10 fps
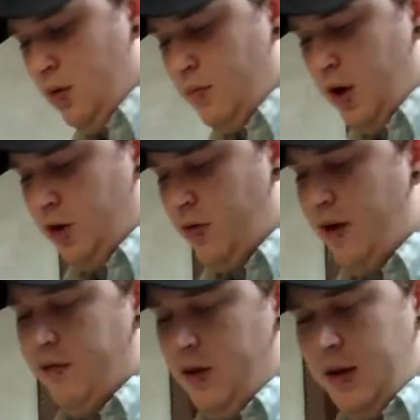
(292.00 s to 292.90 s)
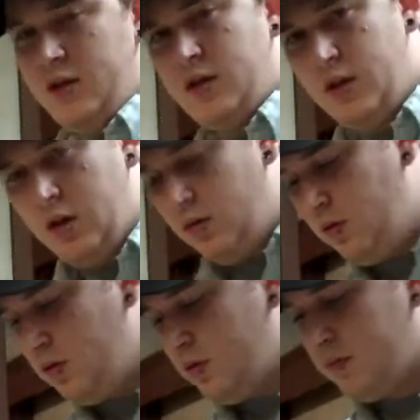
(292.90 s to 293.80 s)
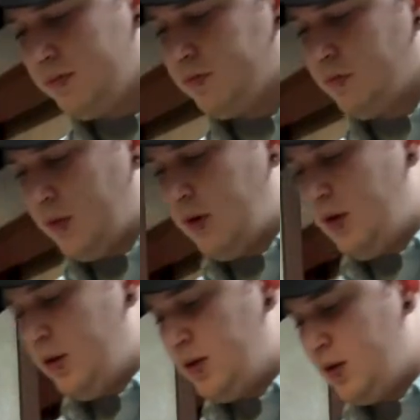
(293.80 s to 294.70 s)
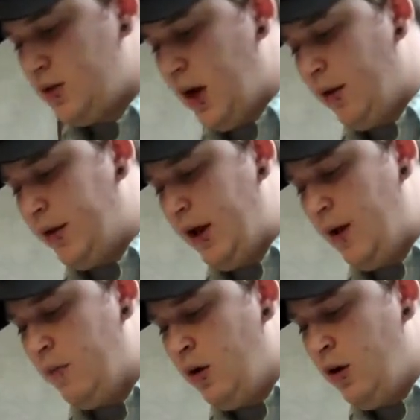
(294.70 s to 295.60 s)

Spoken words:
But graphically, it's a solid game.